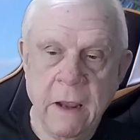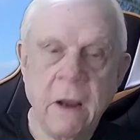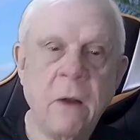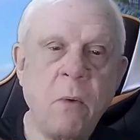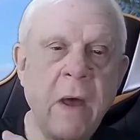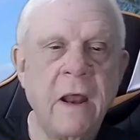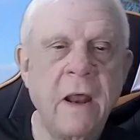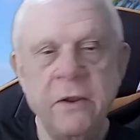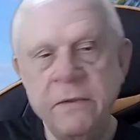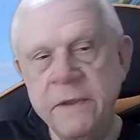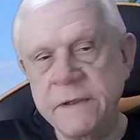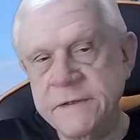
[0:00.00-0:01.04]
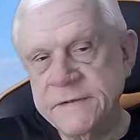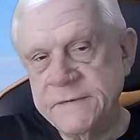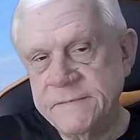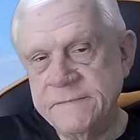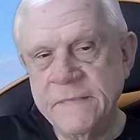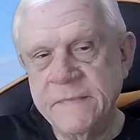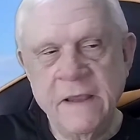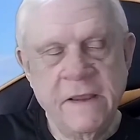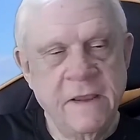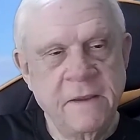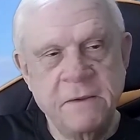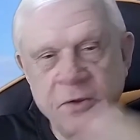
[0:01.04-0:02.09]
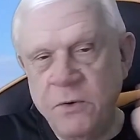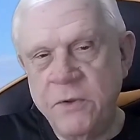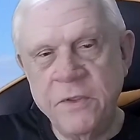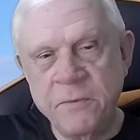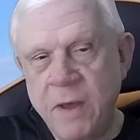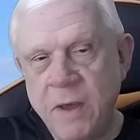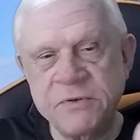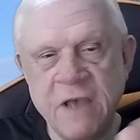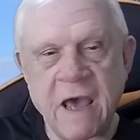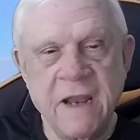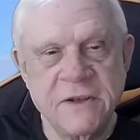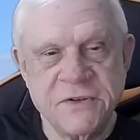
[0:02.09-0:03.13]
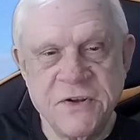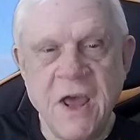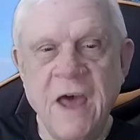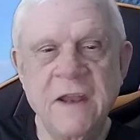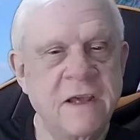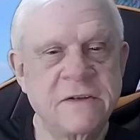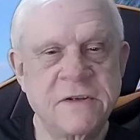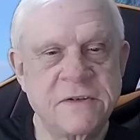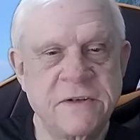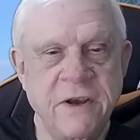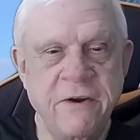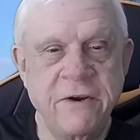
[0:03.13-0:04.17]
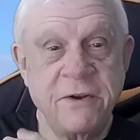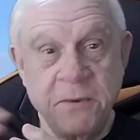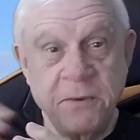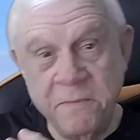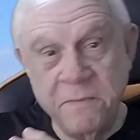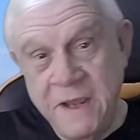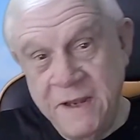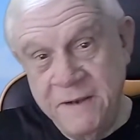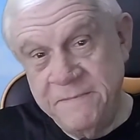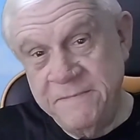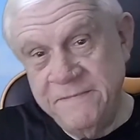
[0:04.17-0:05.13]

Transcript: and why do I do this? Doing the website is not necessary to me